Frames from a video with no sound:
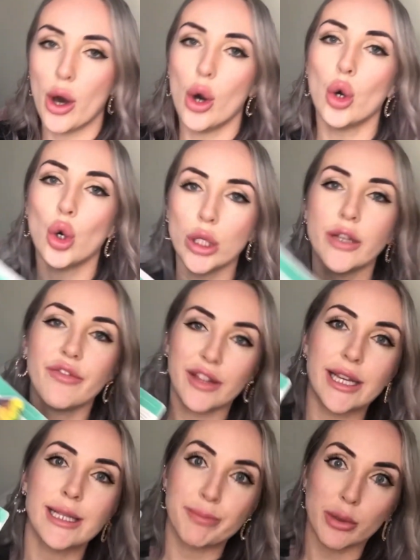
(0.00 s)
all of
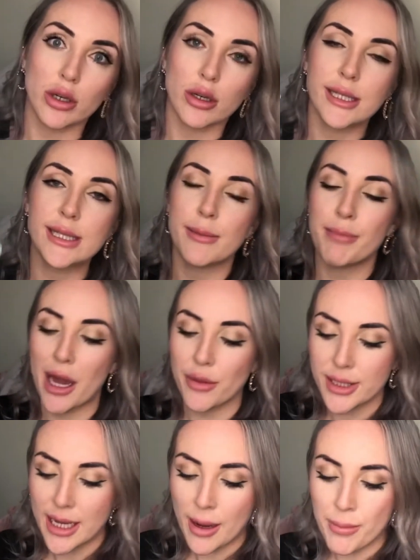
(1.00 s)
these books, by the
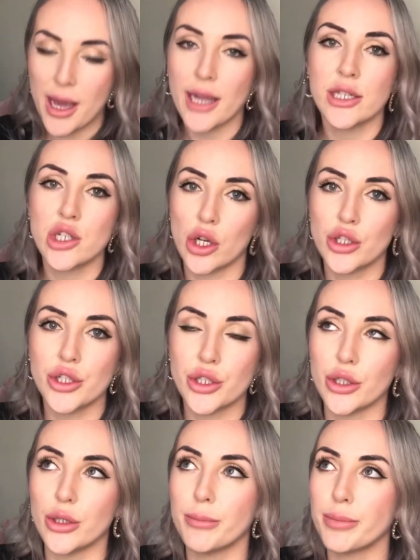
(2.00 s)
time that I totted
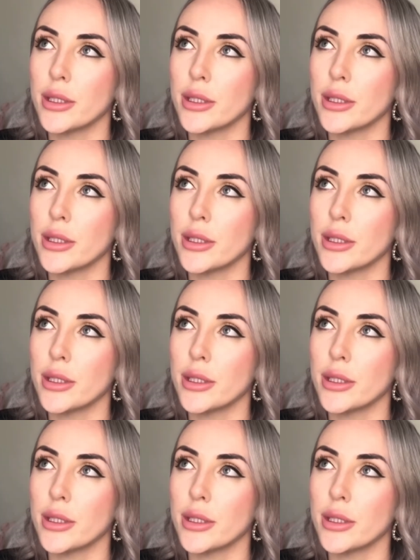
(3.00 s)
up